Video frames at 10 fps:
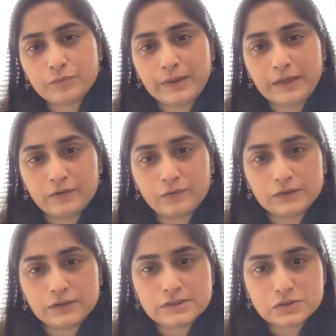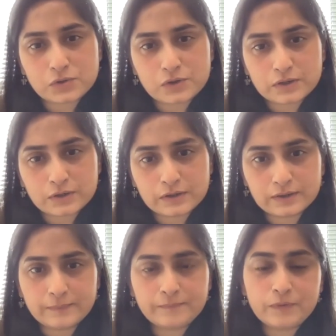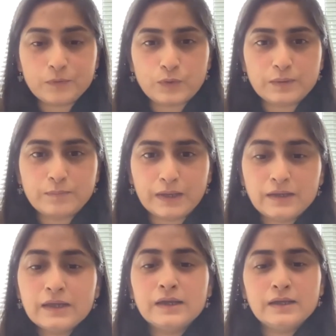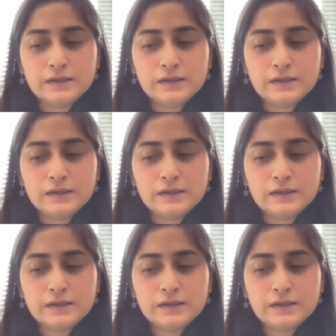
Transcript: for being on this talk with me.